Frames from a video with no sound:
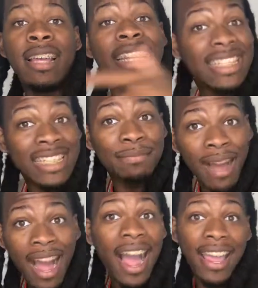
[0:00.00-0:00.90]
This is
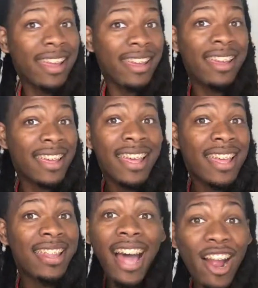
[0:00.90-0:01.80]
my
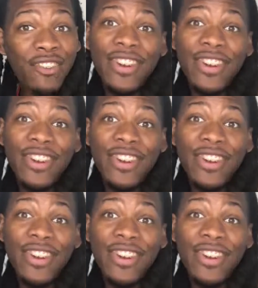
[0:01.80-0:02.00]
live